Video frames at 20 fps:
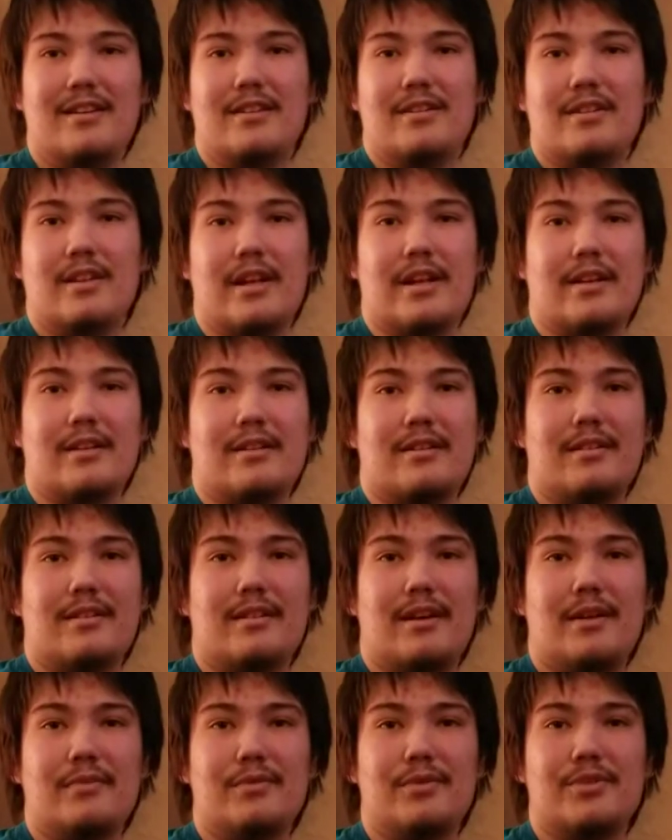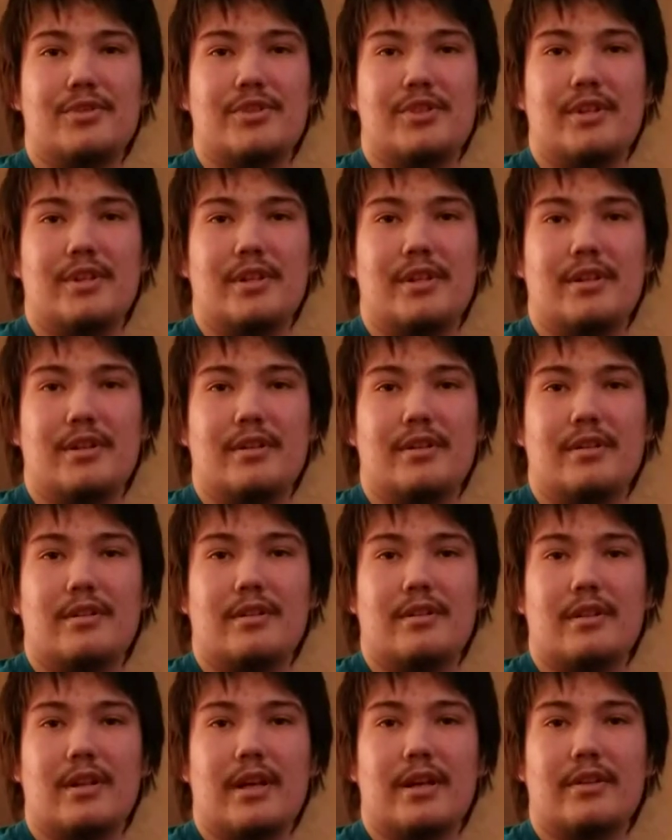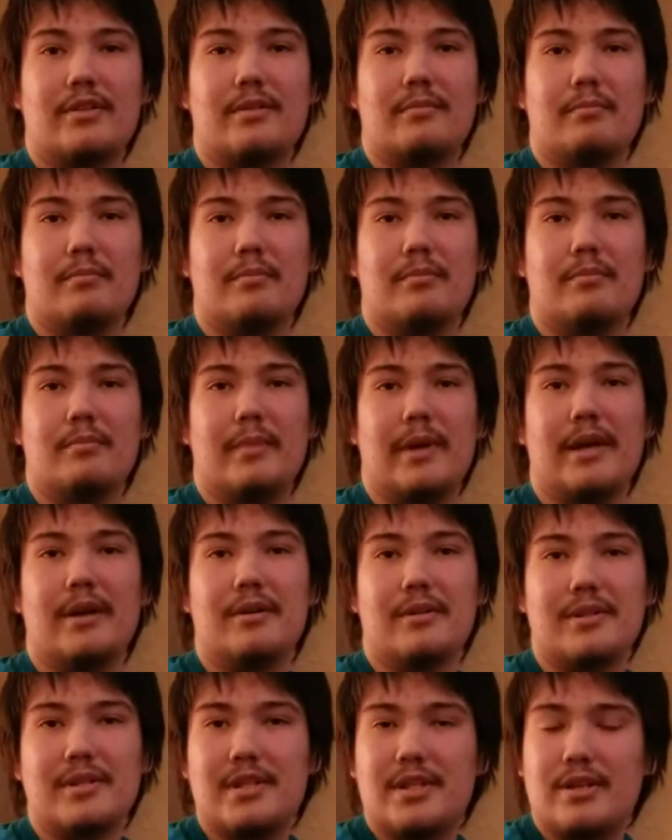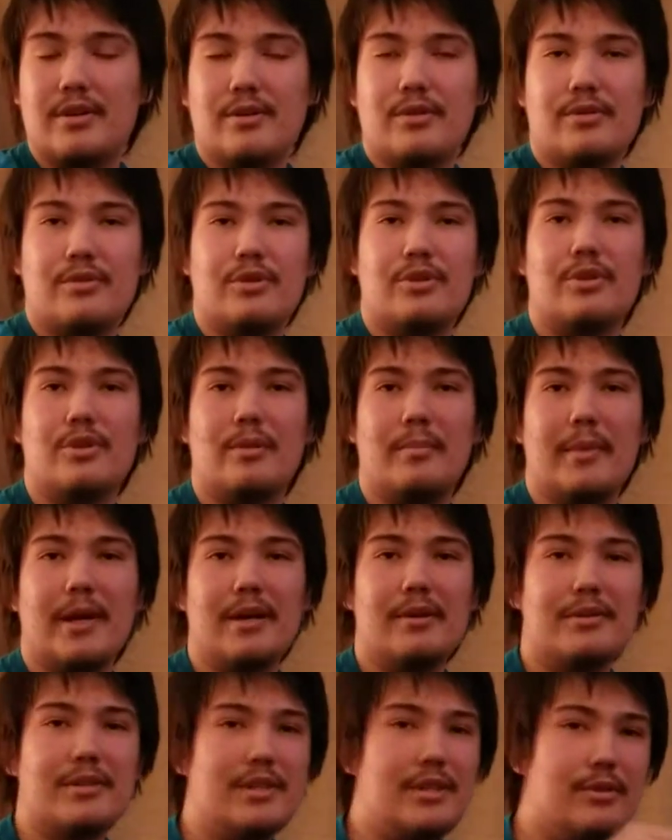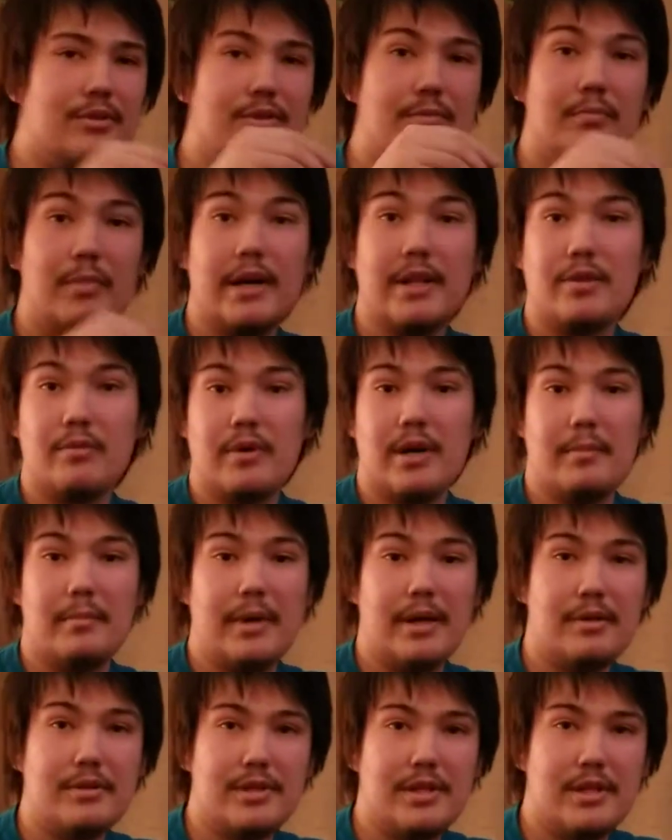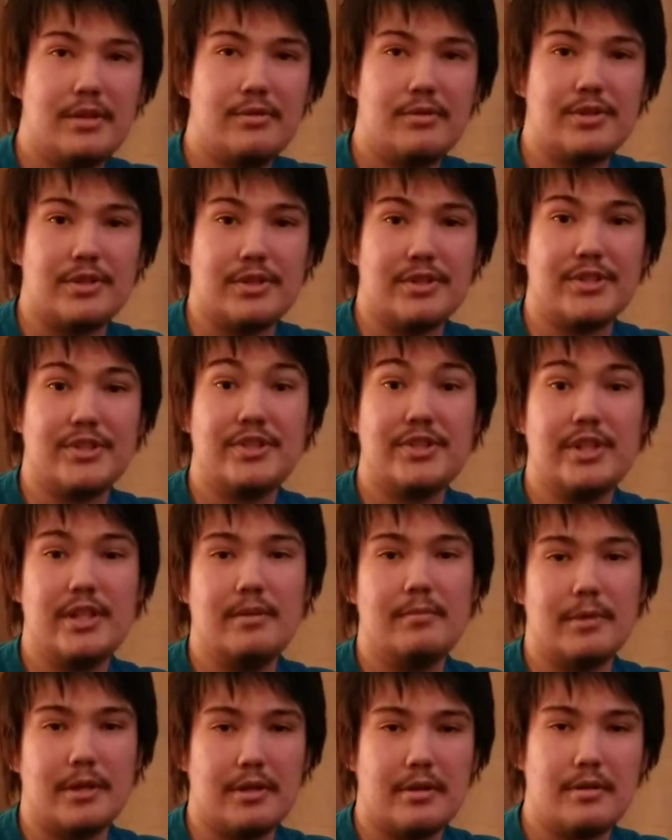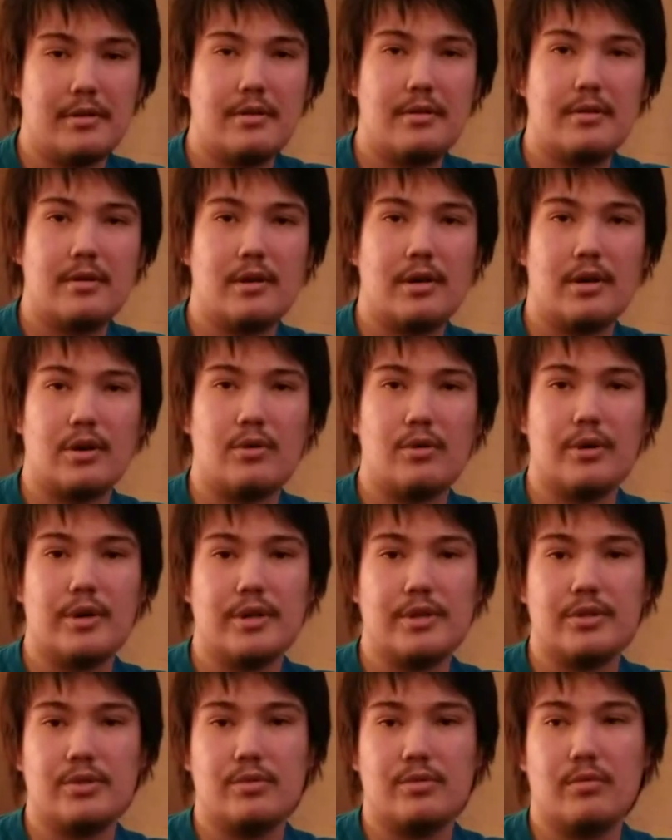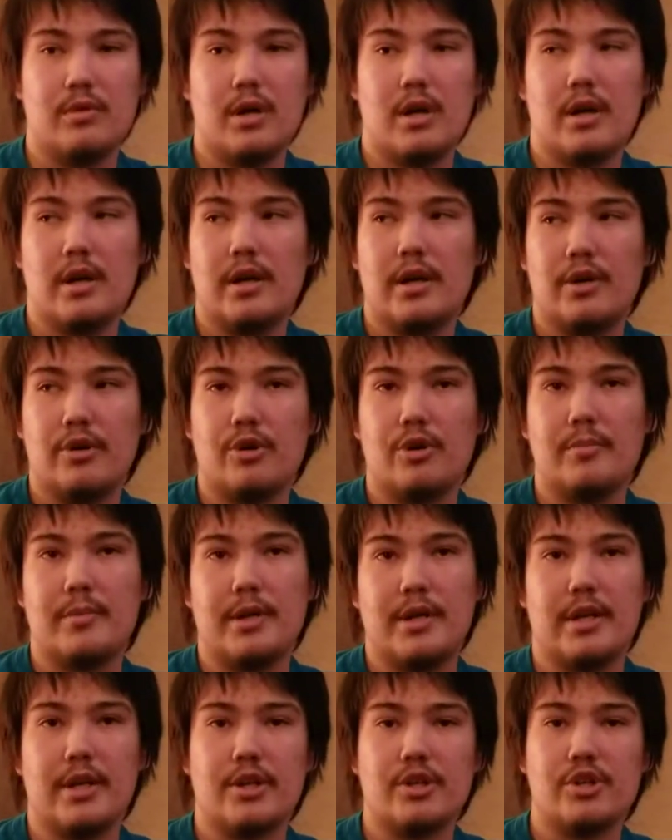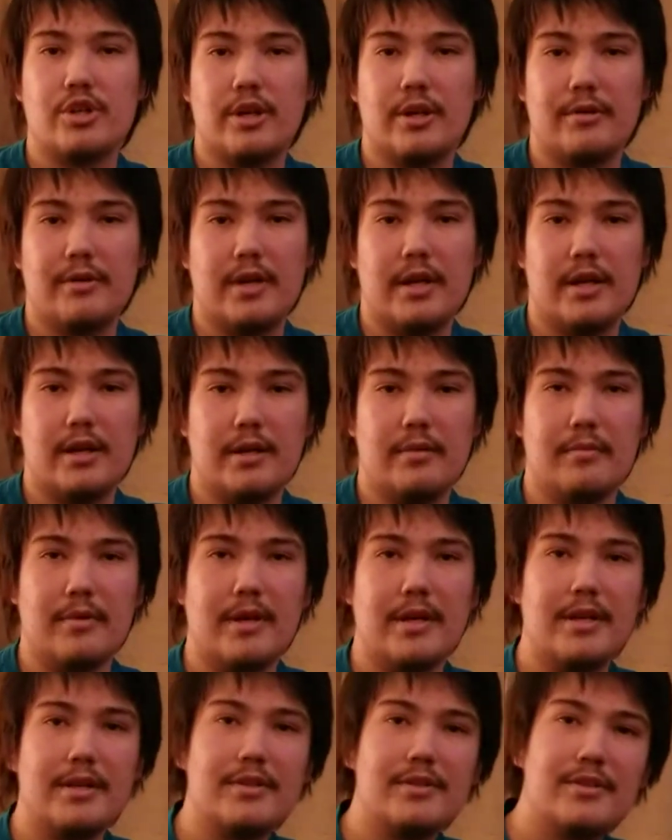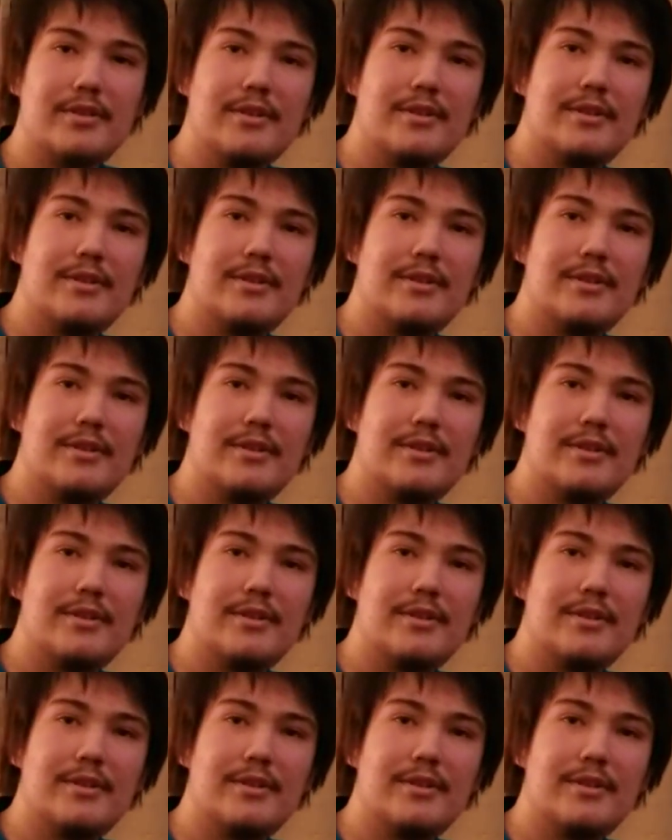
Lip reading: Like, have you seen like the male tears? By the way, male tears is semen, according to an Urban Dictionary, anyways.